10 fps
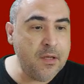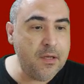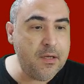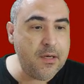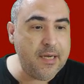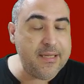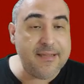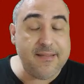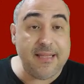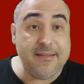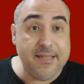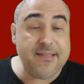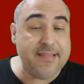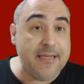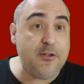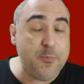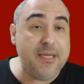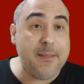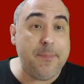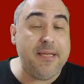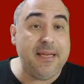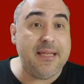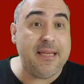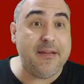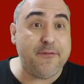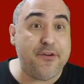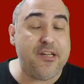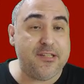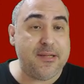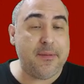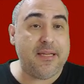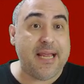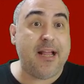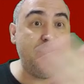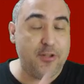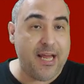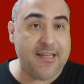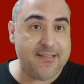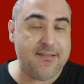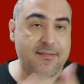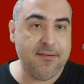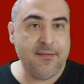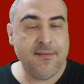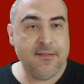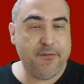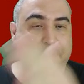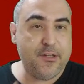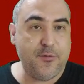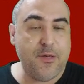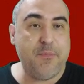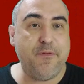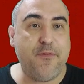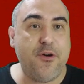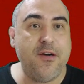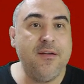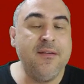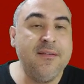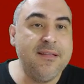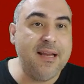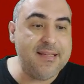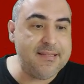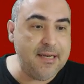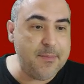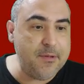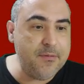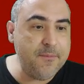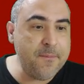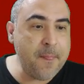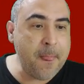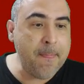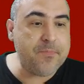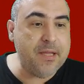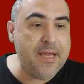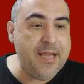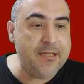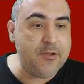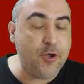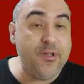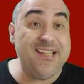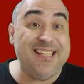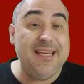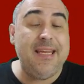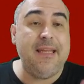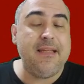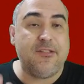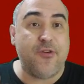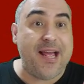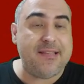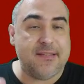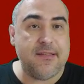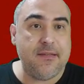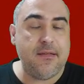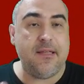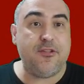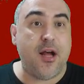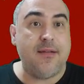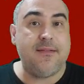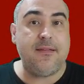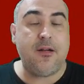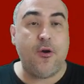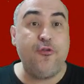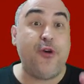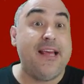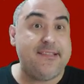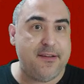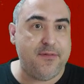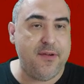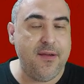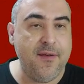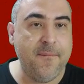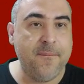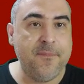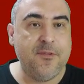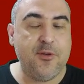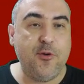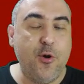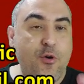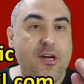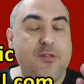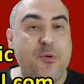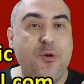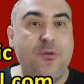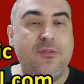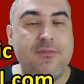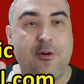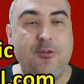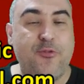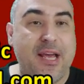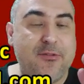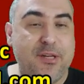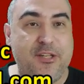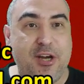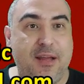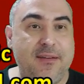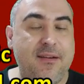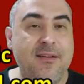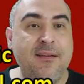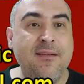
and that does tend to be the second to last, the first one before the last syllable. And tonicity, stress, is not contrastive, so no words will contrast with each other